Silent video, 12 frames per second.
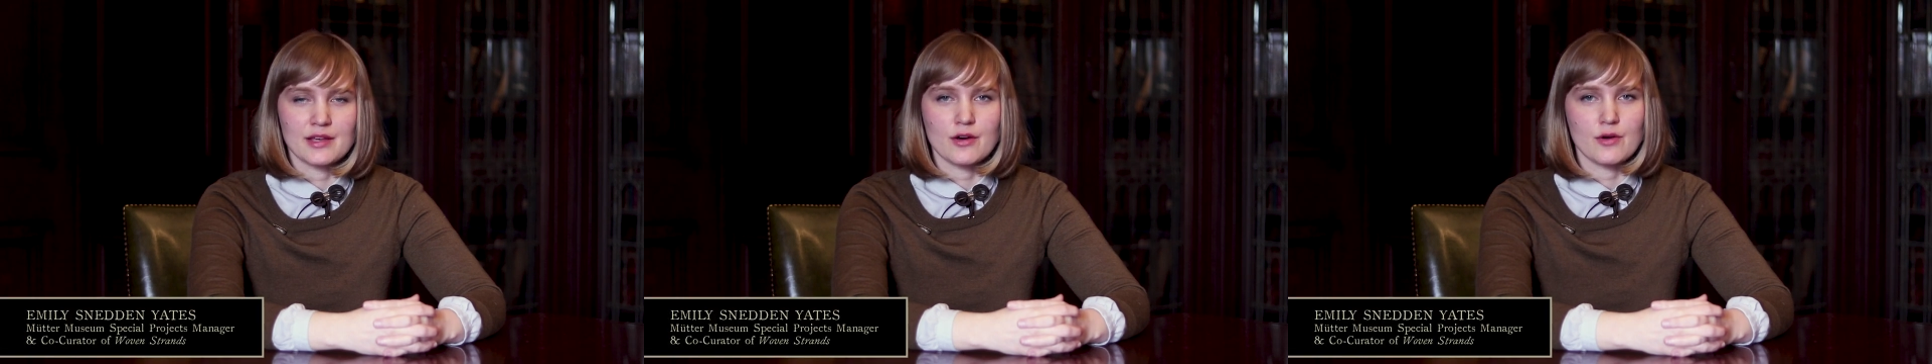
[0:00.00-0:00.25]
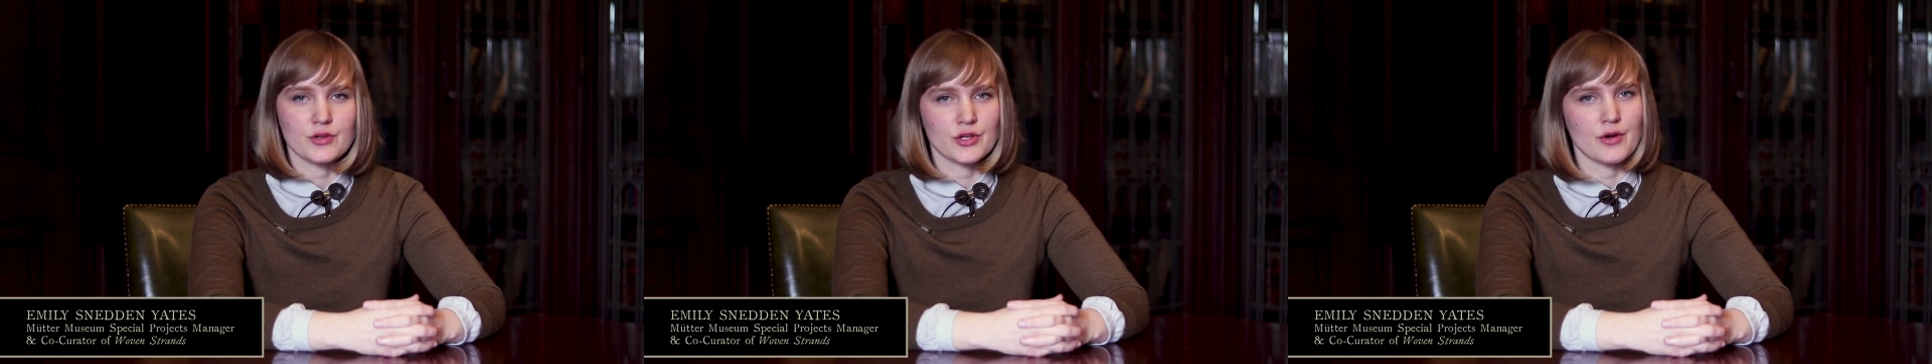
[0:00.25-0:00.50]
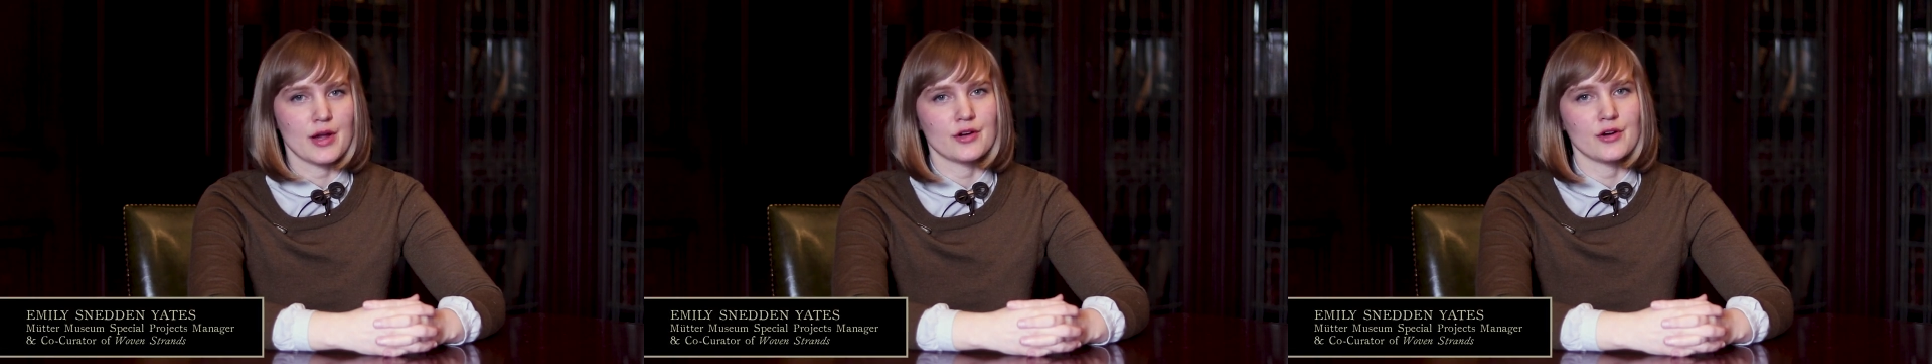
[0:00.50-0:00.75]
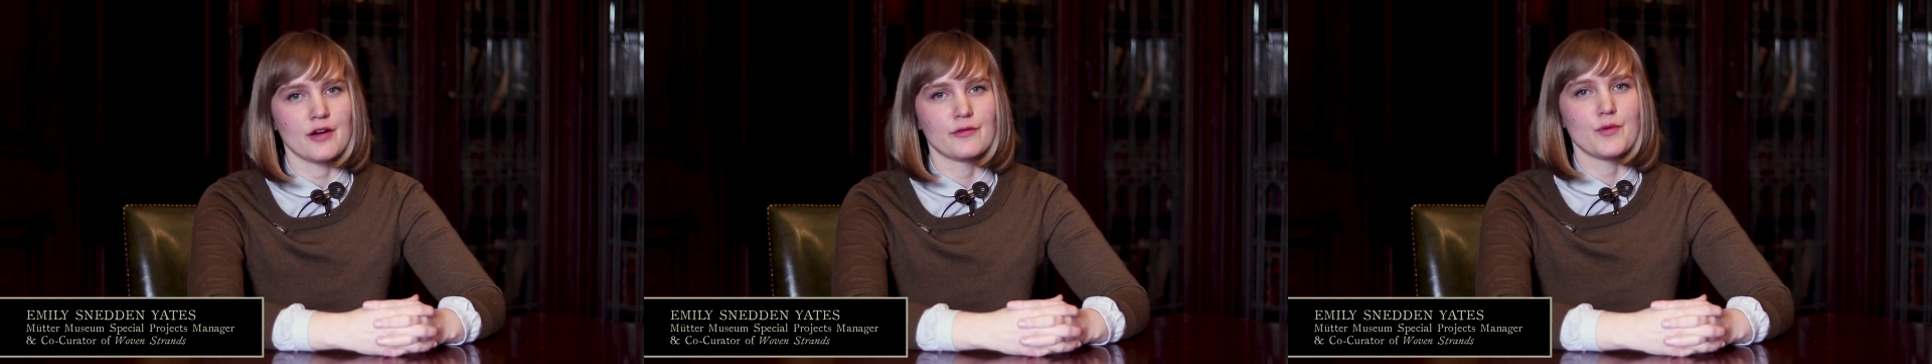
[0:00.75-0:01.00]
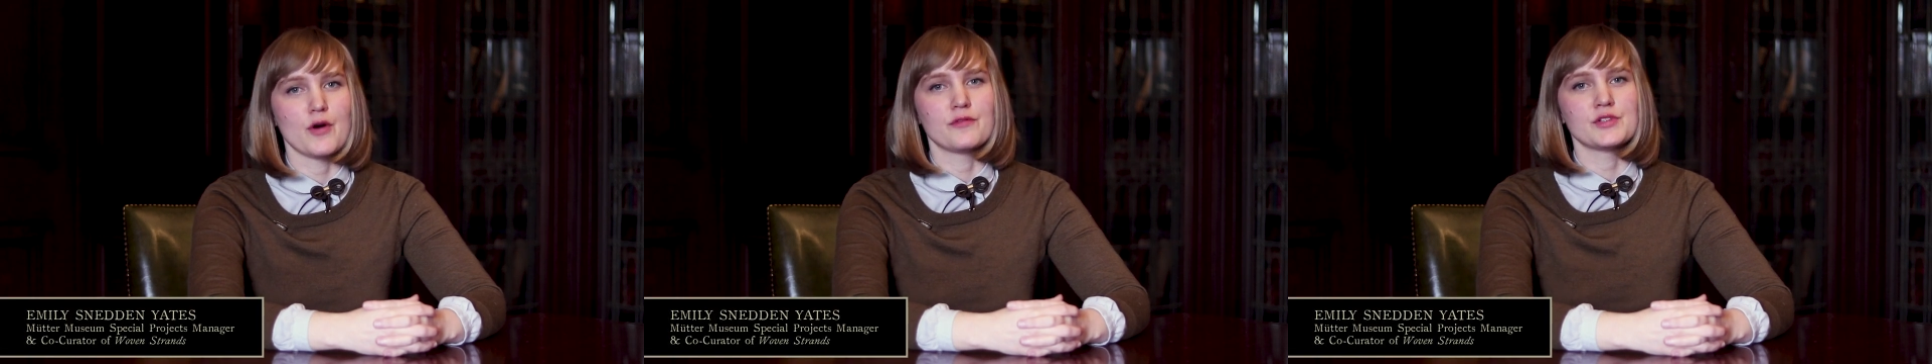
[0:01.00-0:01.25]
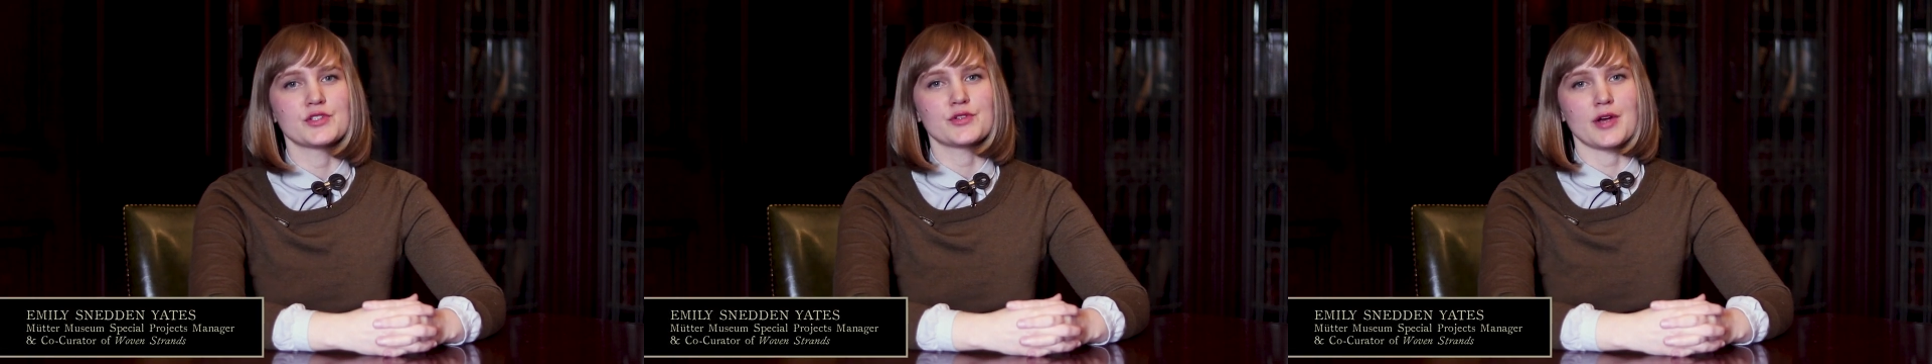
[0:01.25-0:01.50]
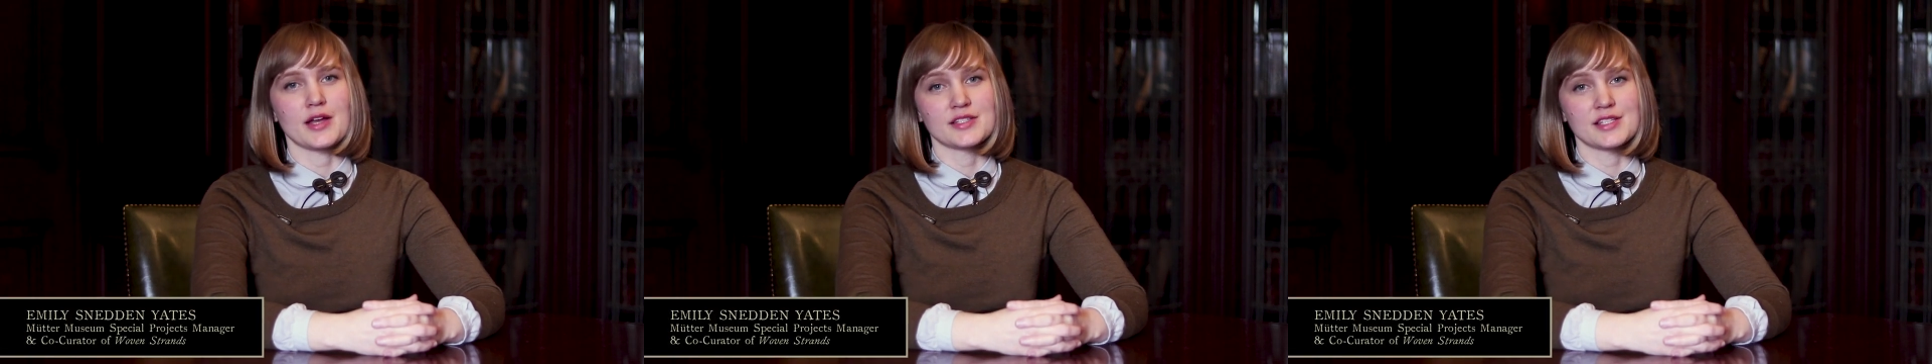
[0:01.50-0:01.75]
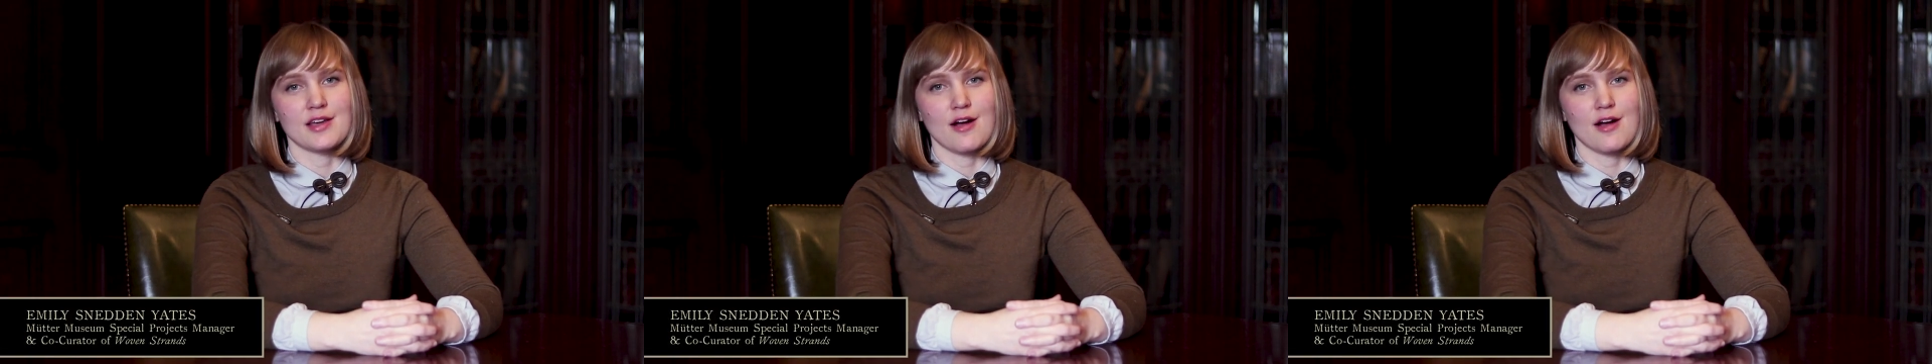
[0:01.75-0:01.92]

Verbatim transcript: and co-curator of Woven Strands,